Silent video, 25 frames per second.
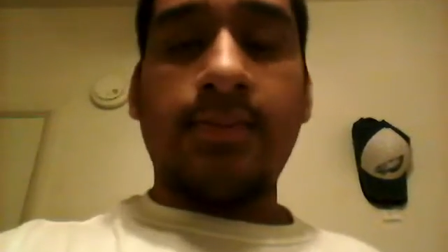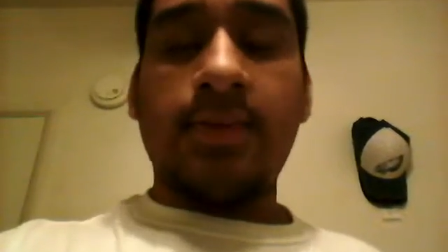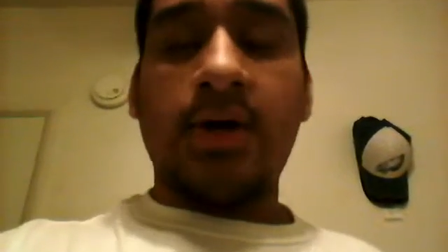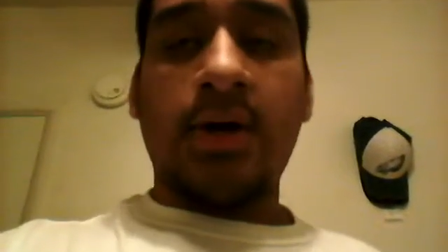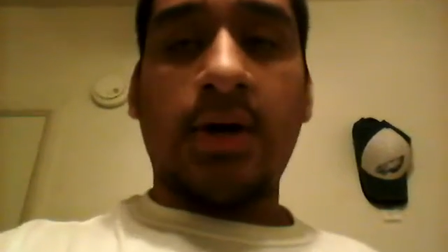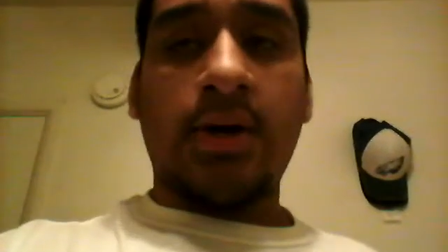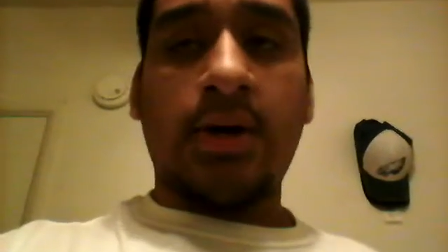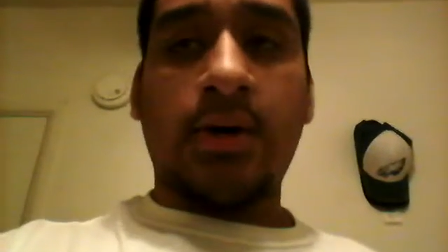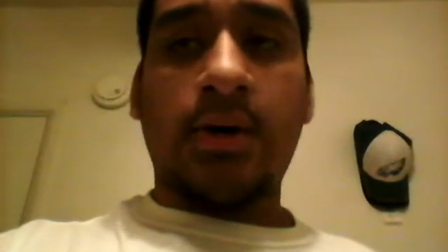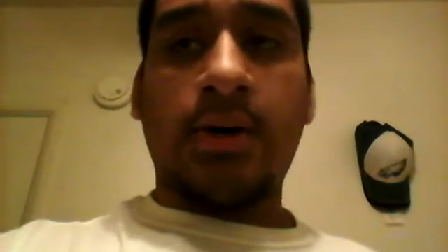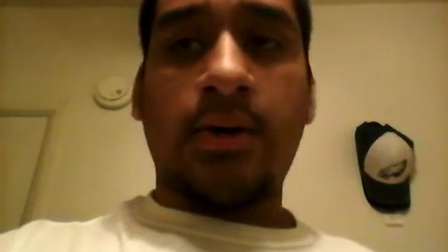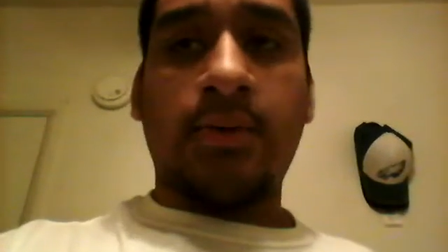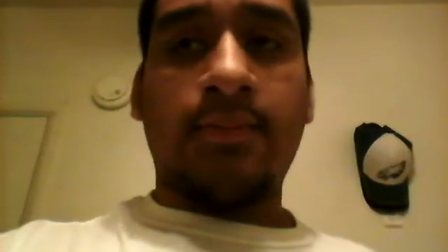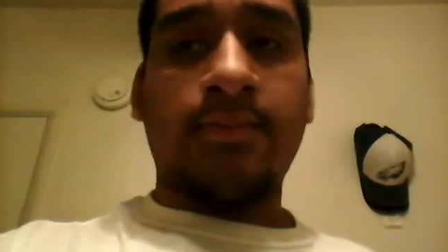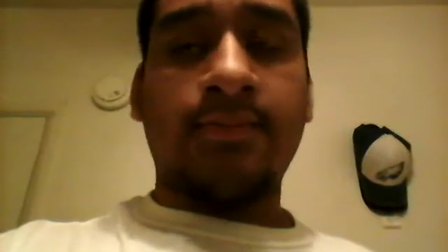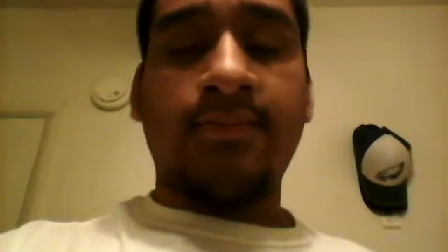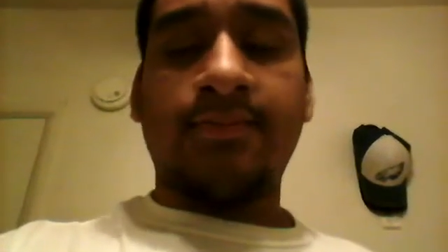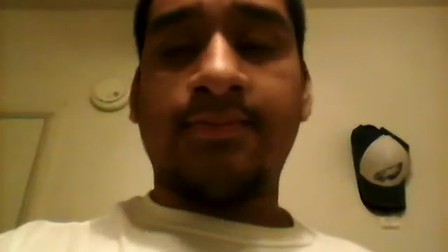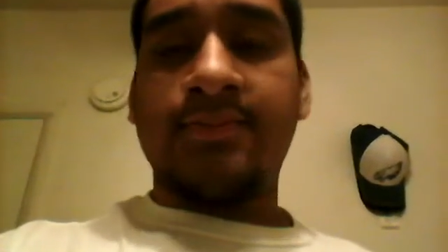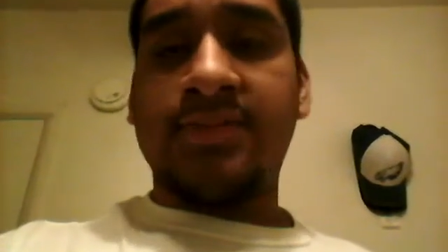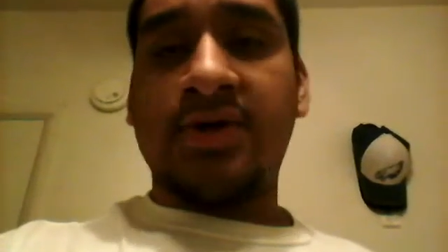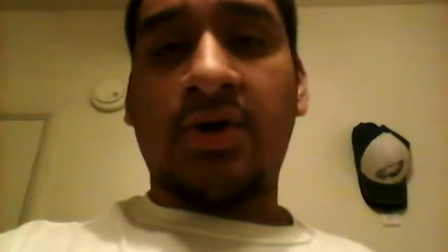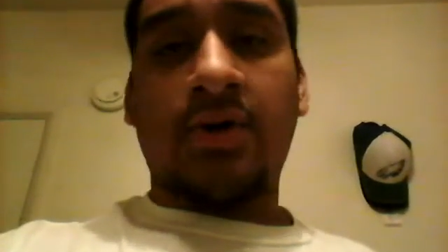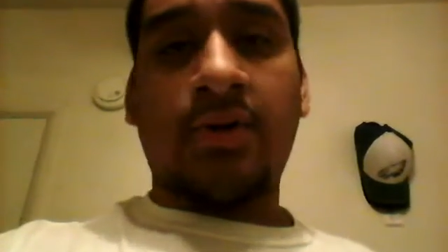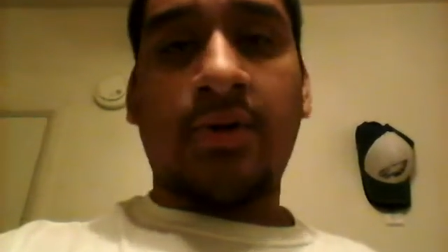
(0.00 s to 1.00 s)

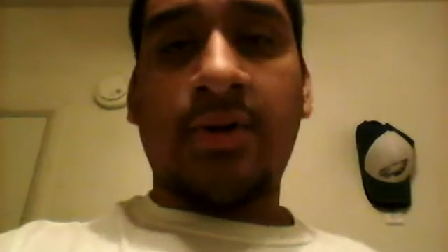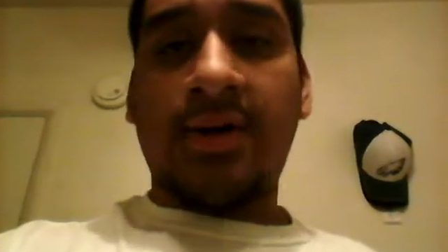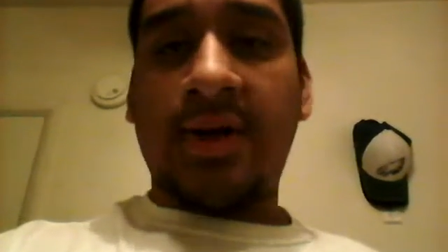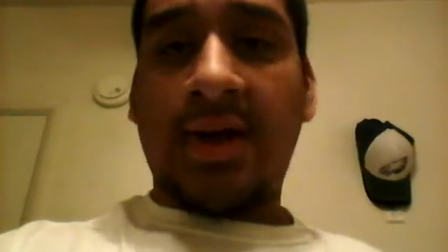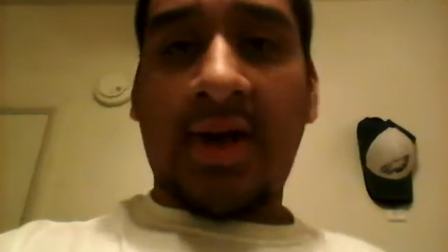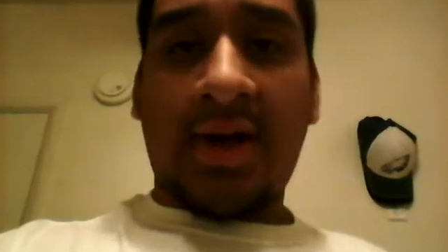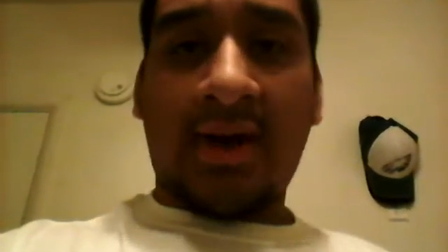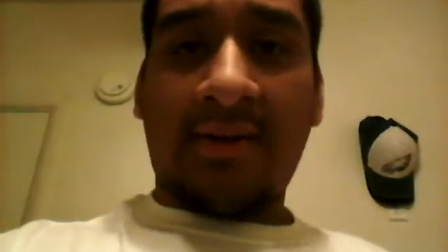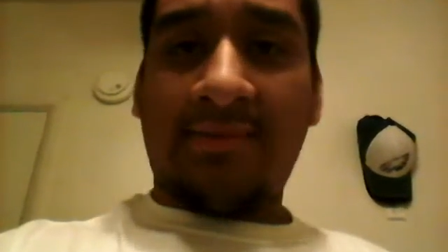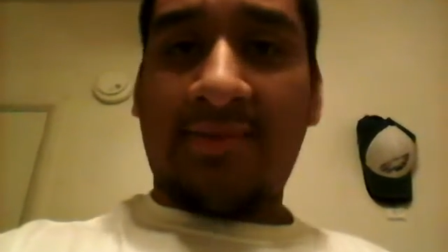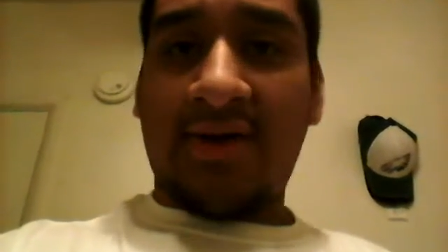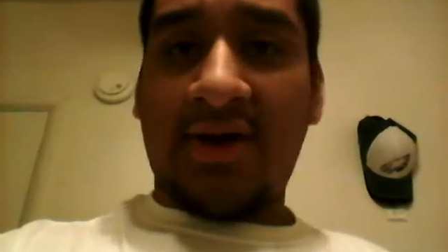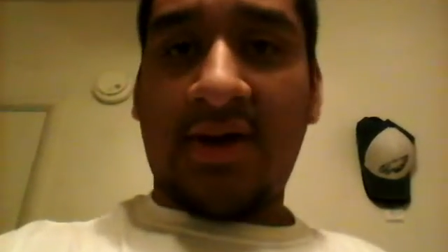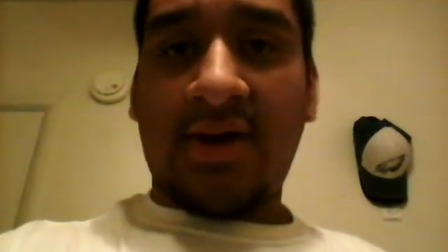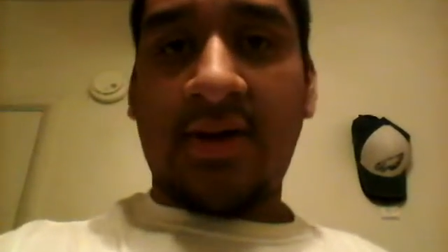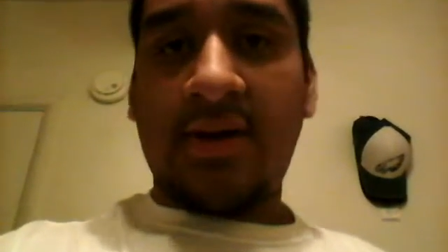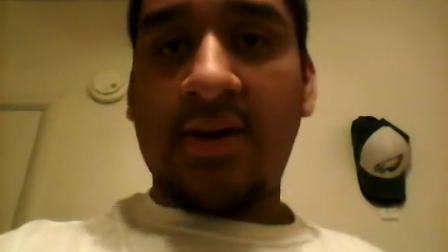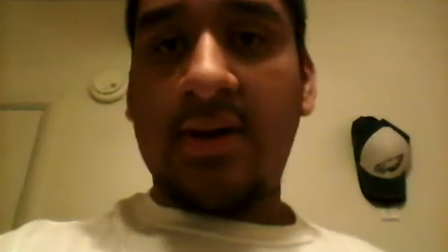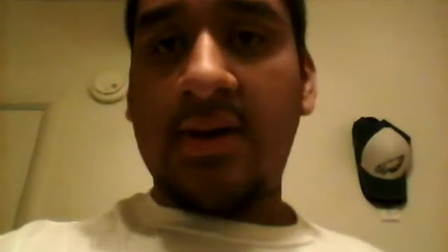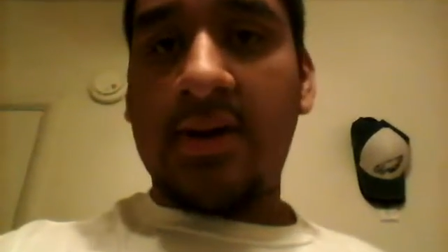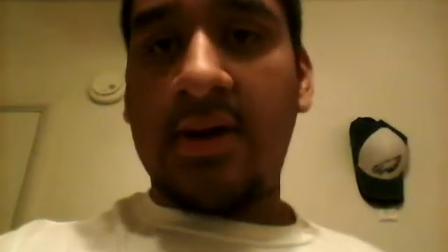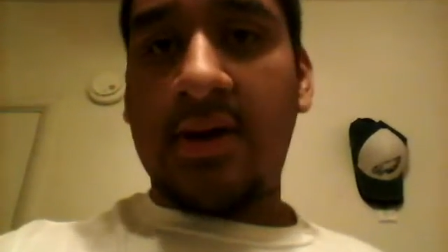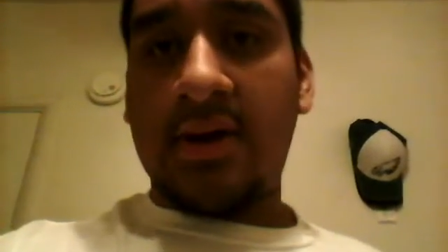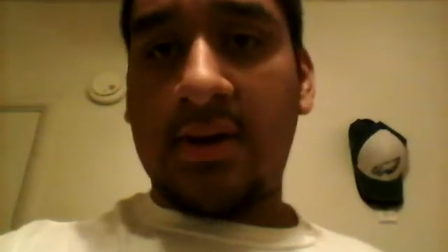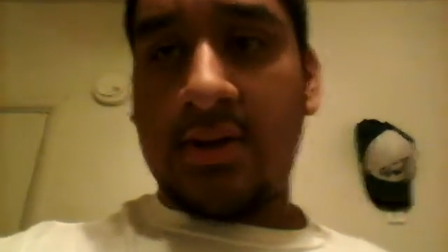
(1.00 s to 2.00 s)
Um, totally happy.
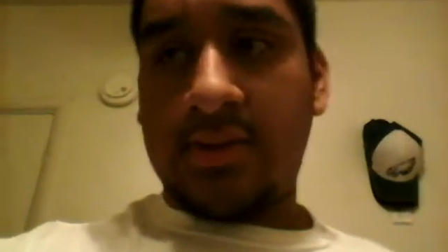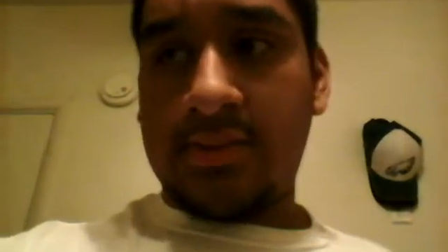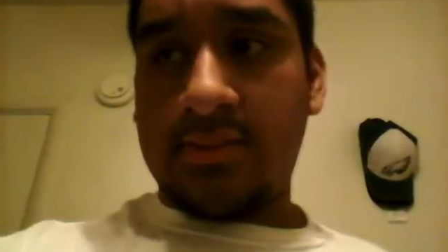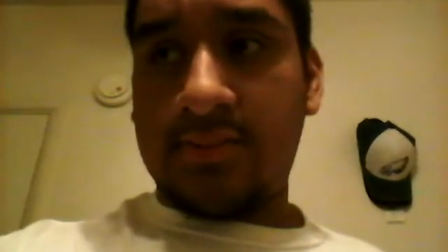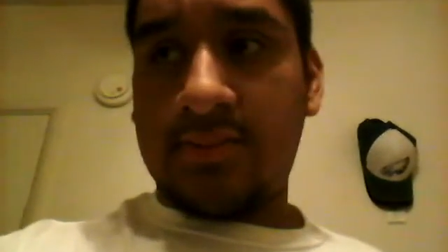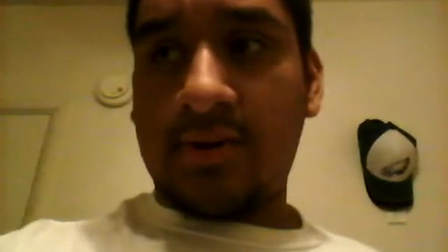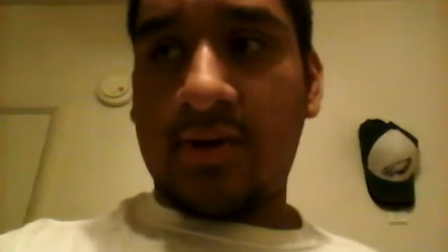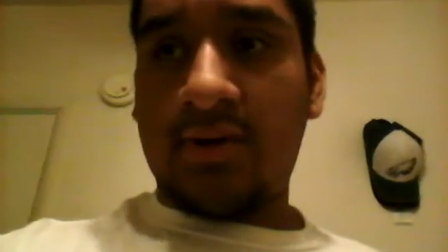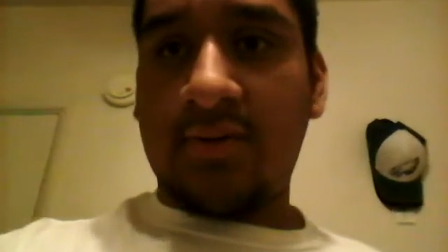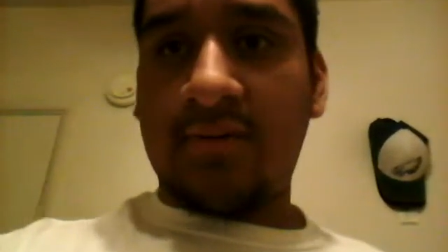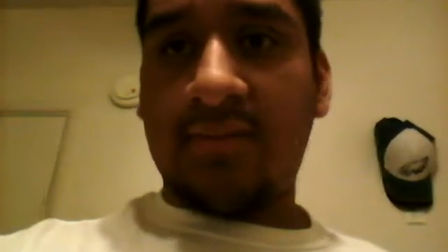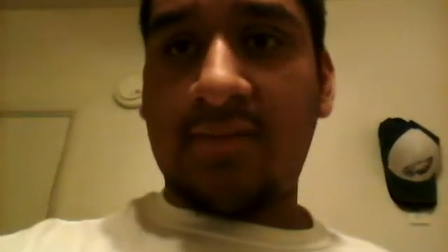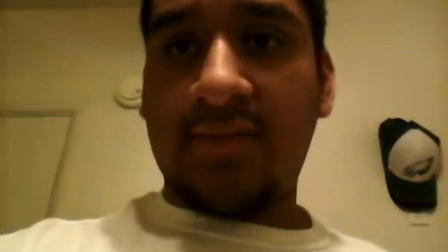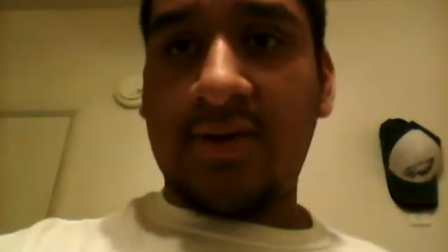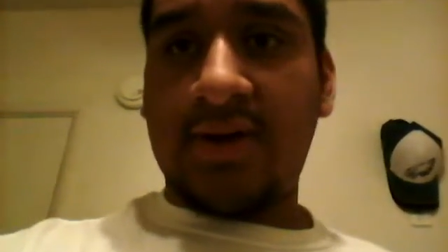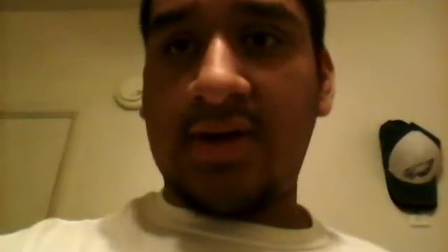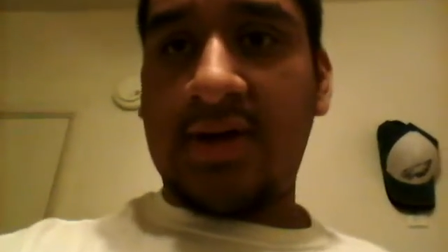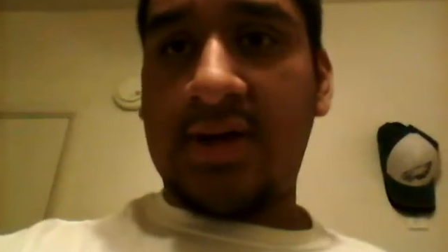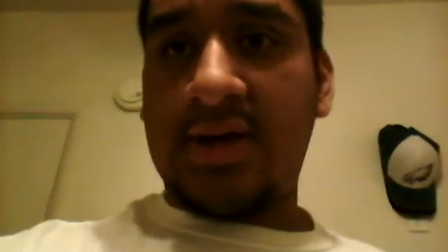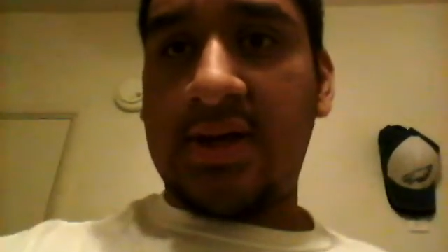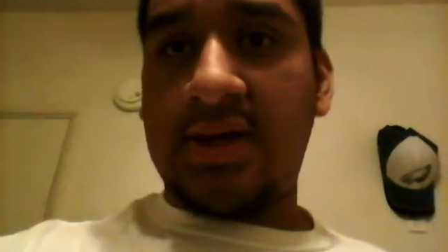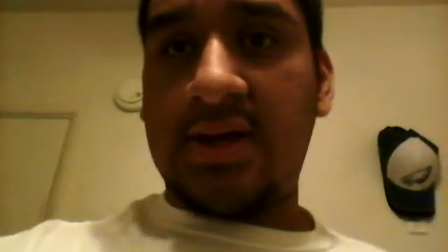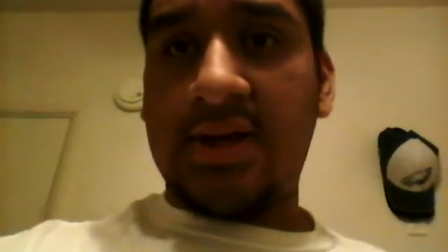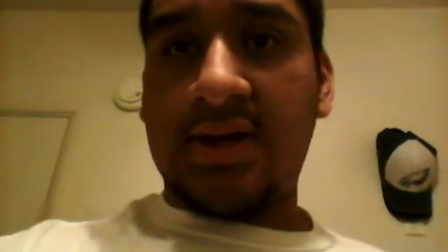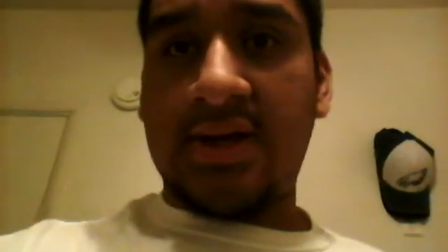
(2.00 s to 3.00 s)
Um,
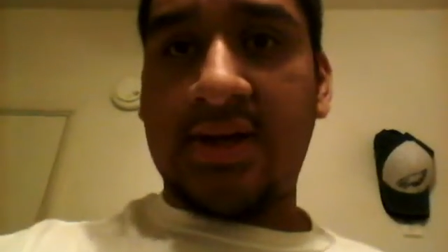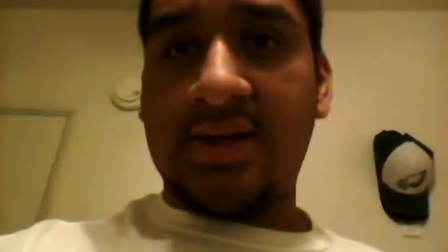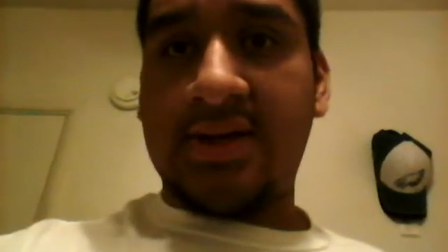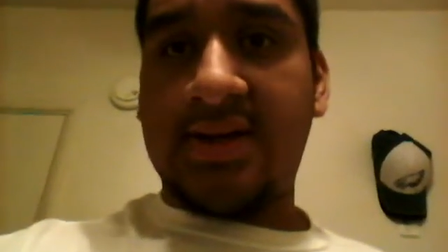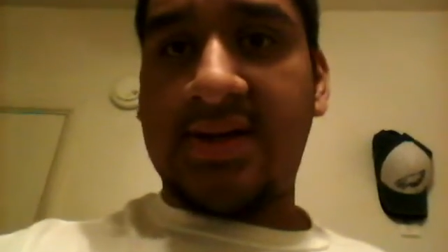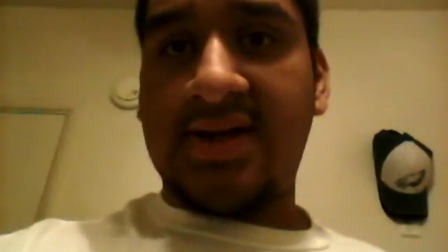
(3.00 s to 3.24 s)
hopefully uh,